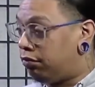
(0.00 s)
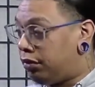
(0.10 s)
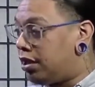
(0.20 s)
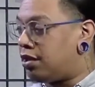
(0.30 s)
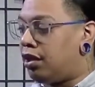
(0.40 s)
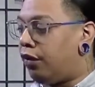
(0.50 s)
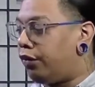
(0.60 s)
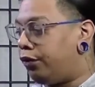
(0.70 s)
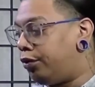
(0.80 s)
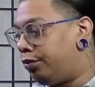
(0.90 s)
This is a
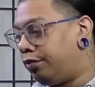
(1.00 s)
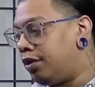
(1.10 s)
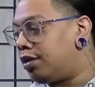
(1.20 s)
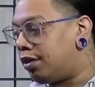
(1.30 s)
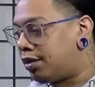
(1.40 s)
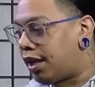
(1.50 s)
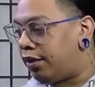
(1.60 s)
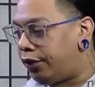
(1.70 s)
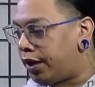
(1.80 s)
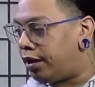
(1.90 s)
definite fool. This looks like a
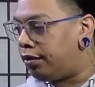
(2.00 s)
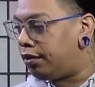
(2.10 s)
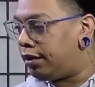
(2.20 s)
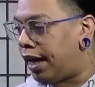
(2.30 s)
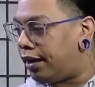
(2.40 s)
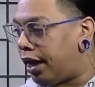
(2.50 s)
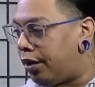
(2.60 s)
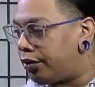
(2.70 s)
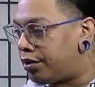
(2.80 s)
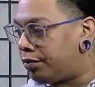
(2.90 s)
fucking
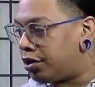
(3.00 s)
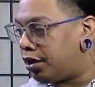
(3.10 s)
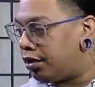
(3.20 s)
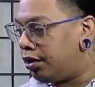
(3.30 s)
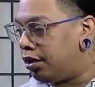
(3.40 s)
nightgown or some shit.